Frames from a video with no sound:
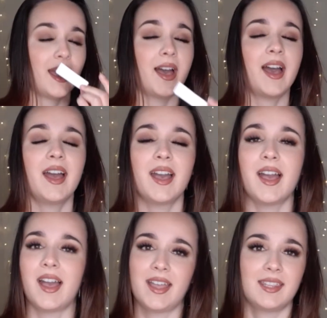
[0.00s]

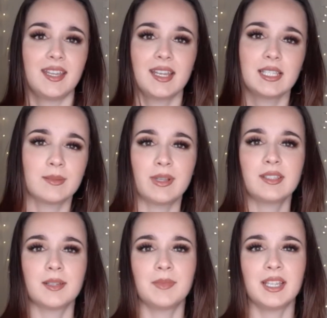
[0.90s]
I think I smell
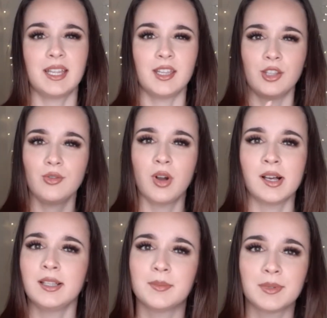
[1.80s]
something like
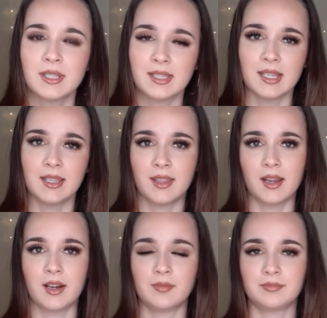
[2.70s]
eucalyptus in
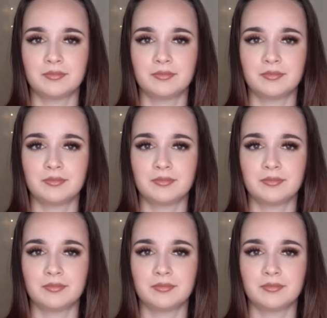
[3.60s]
there.